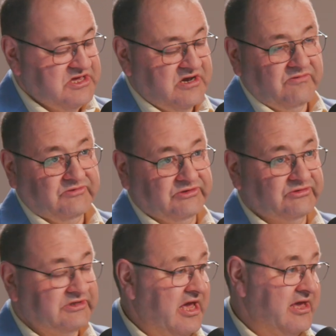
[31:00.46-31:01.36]
Here
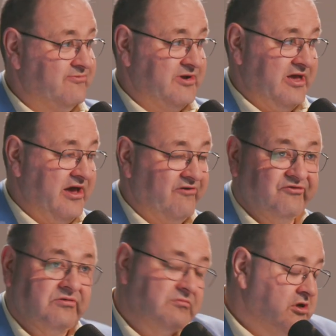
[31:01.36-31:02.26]
today we
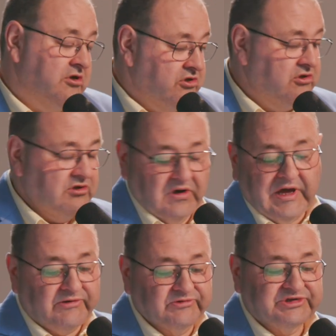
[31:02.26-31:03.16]
have,
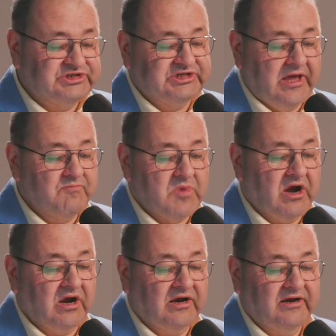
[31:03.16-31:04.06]
I would say
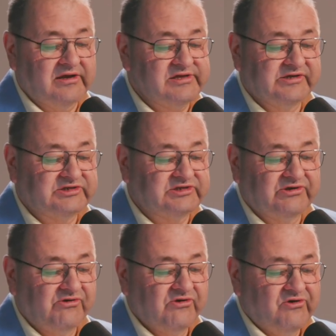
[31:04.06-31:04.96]
America
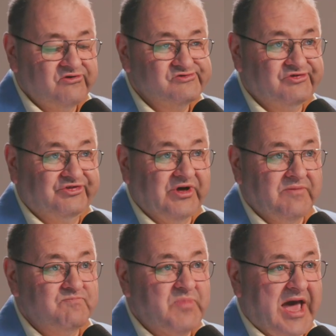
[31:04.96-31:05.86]
is
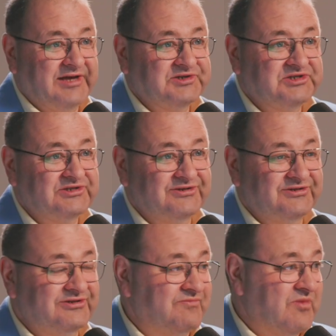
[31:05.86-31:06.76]
the best
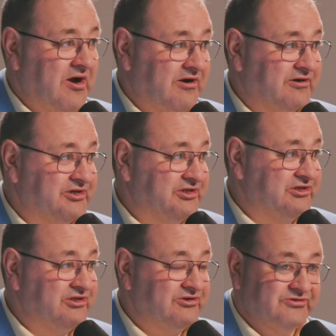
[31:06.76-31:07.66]

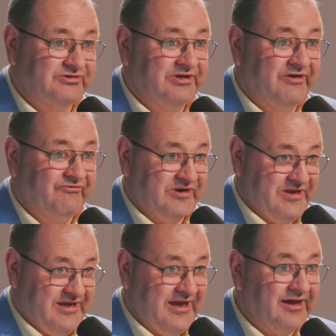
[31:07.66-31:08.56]
democracy you could ever
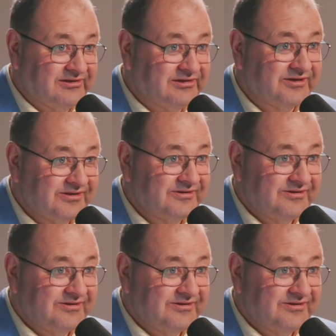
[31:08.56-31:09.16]
get.